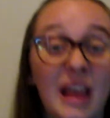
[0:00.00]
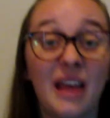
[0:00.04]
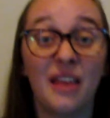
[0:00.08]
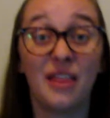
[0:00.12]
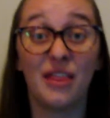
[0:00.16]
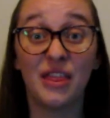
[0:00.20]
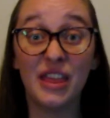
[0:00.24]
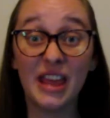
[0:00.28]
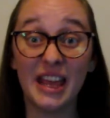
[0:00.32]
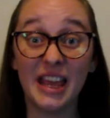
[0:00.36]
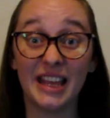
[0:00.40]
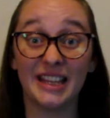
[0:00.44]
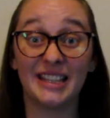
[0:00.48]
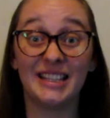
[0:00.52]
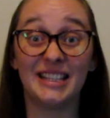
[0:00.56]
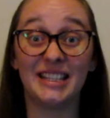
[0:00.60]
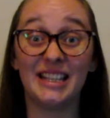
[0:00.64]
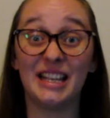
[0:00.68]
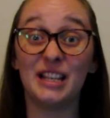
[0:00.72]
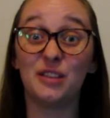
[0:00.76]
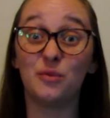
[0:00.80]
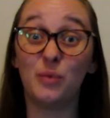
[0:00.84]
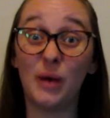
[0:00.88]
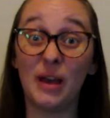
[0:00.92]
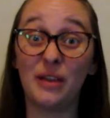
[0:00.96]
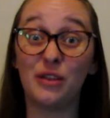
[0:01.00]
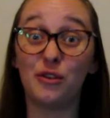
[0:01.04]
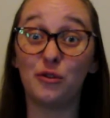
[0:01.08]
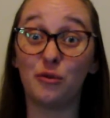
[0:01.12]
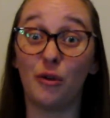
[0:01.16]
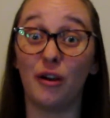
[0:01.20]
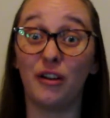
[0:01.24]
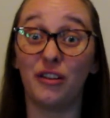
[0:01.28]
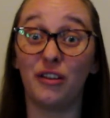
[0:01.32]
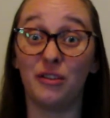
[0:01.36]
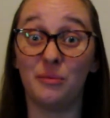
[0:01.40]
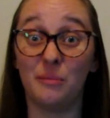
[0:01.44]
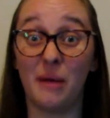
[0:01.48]
This is where the
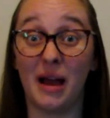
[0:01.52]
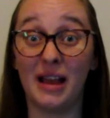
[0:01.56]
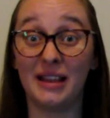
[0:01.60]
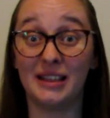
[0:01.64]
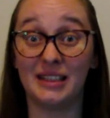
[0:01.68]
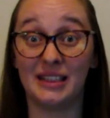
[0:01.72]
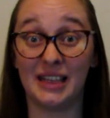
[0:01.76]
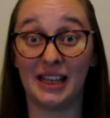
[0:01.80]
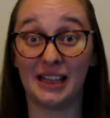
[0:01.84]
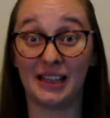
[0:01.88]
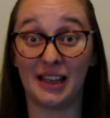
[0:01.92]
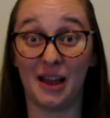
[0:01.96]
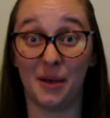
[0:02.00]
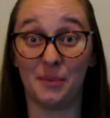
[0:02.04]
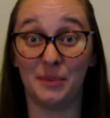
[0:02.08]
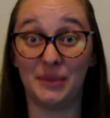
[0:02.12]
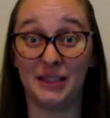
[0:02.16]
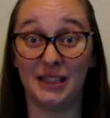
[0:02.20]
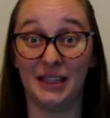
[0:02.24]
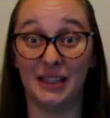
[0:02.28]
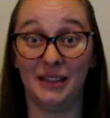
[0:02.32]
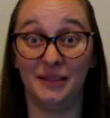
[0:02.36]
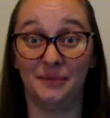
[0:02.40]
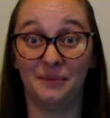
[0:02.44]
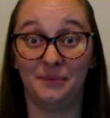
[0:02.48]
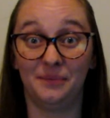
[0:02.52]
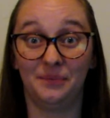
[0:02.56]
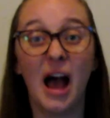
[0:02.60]
growth mindset comes in.